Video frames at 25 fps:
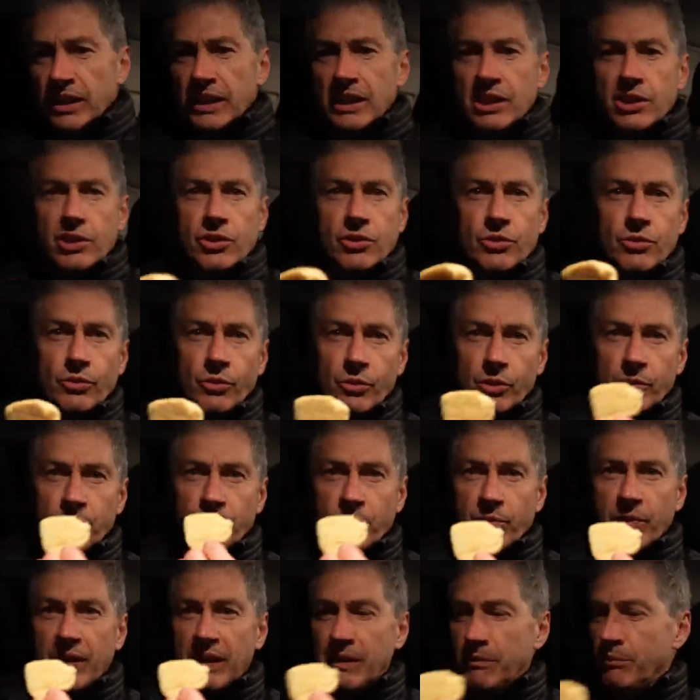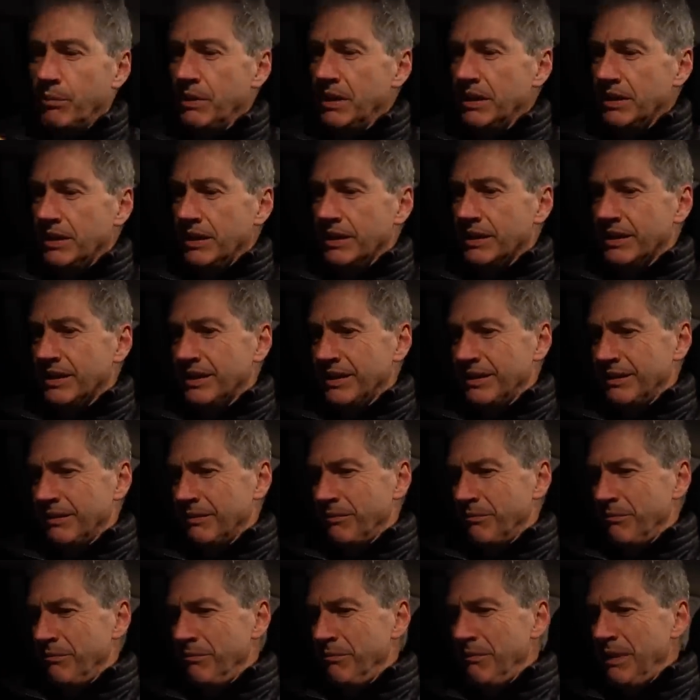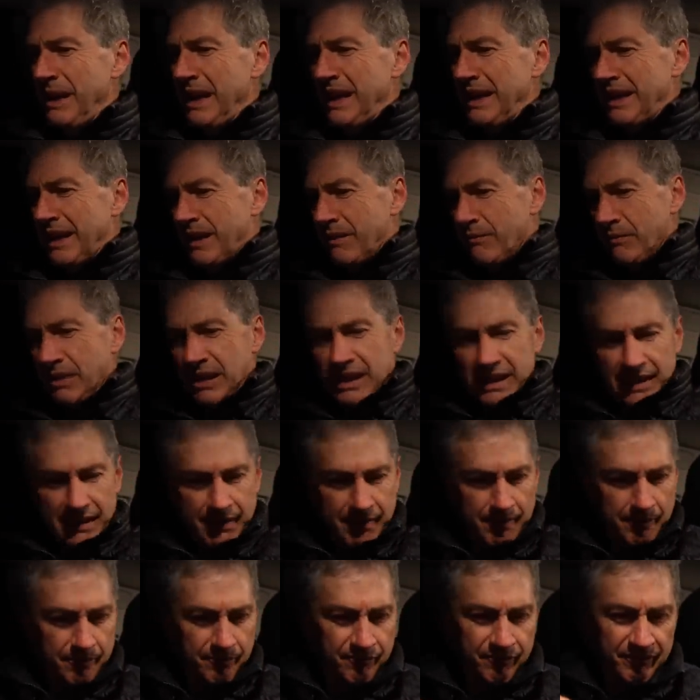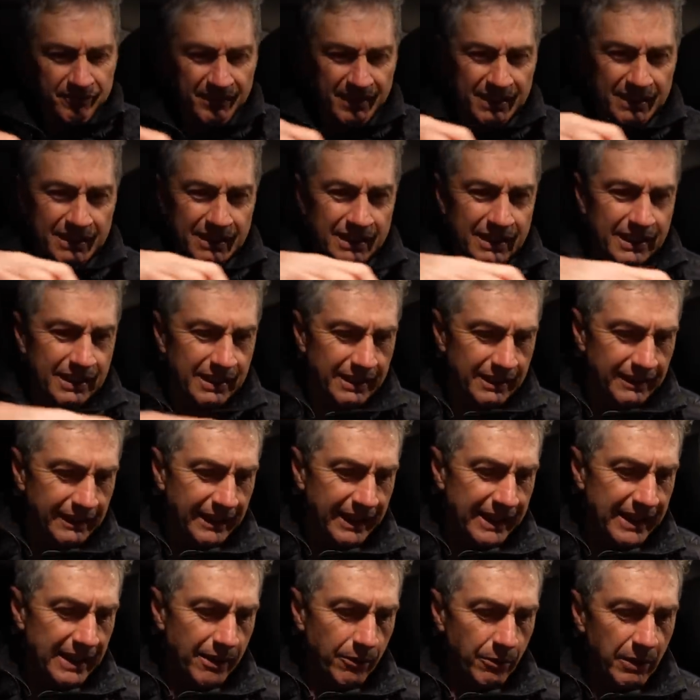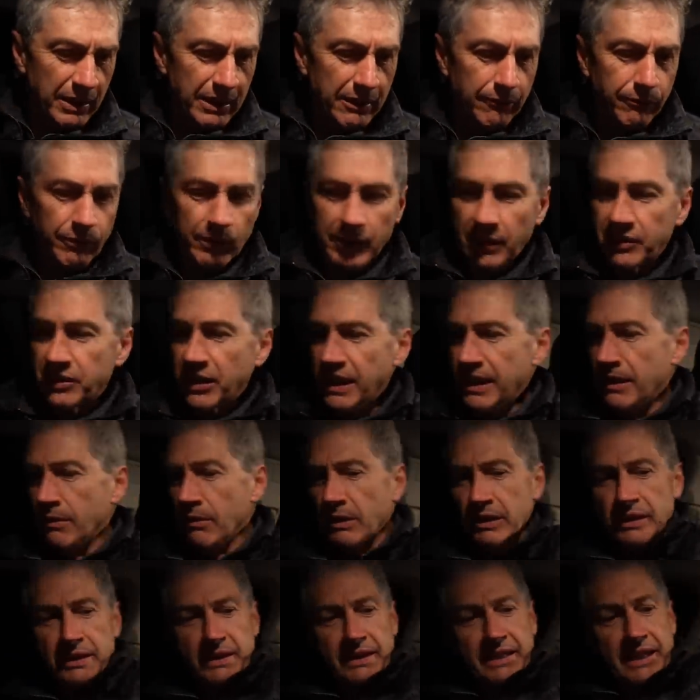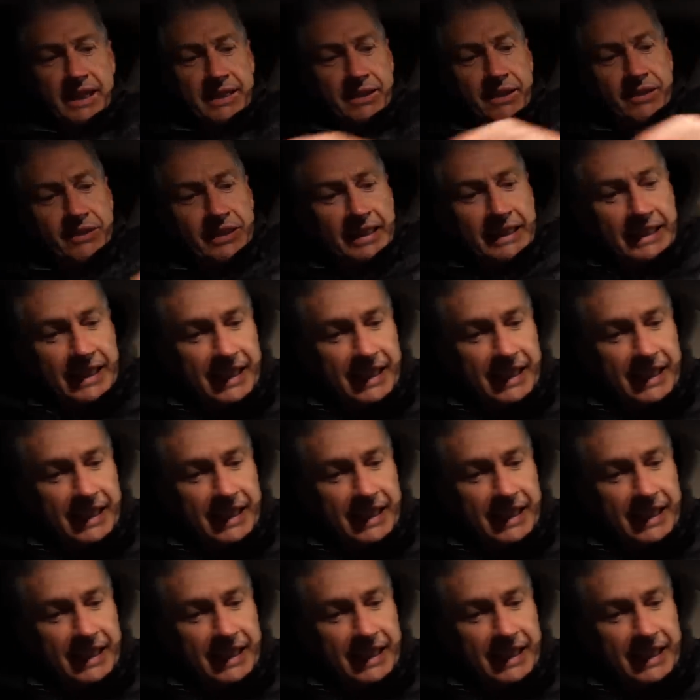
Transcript: have a bite to eat, and make sure you're well prepared for the shoot.